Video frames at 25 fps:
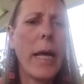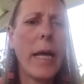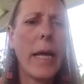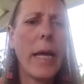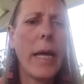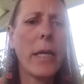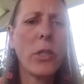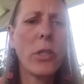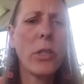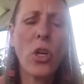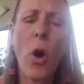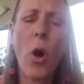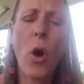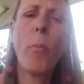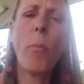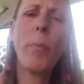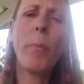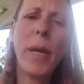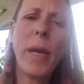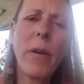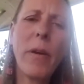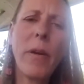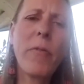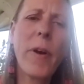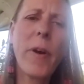don't
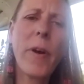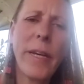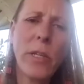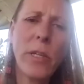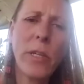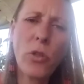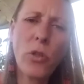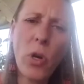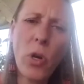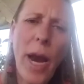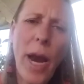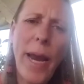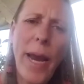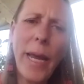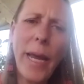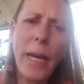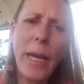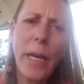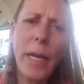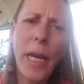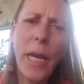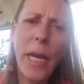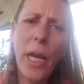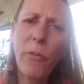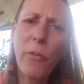be afraid to try it.
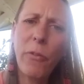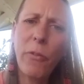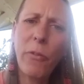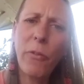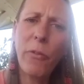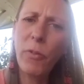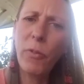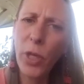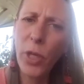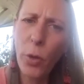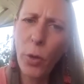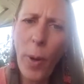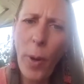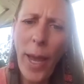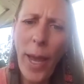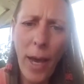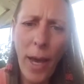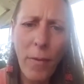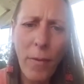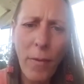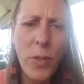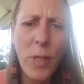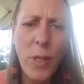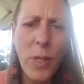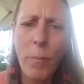If you
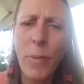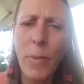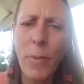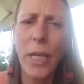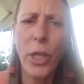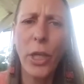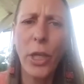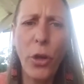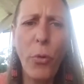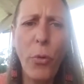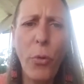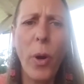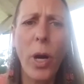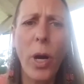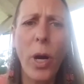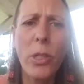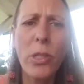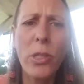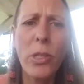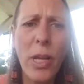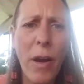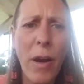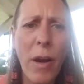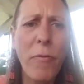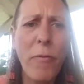have something you are
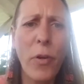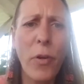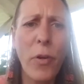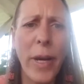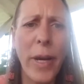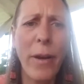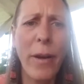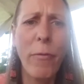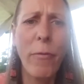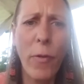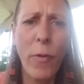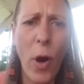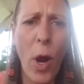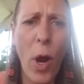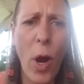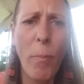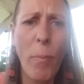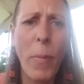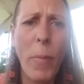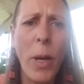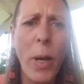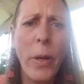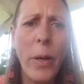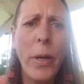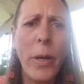suffering from
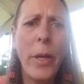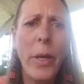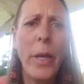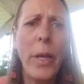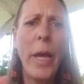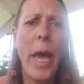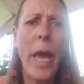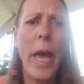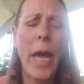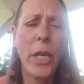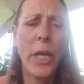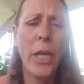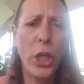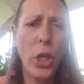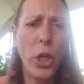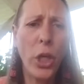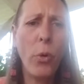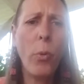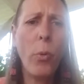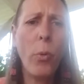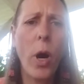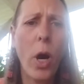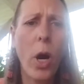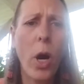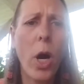and
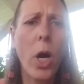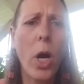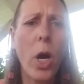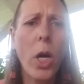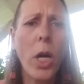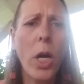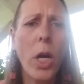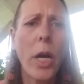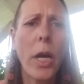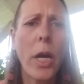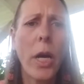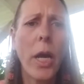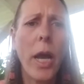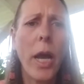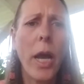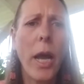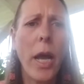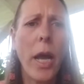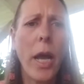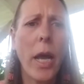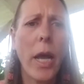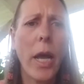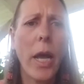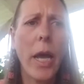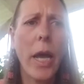you are
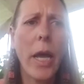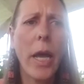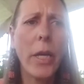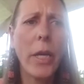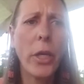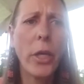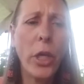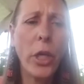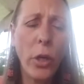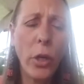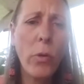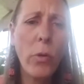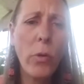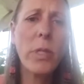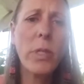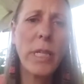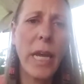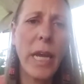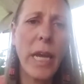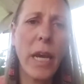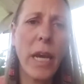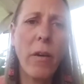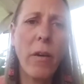using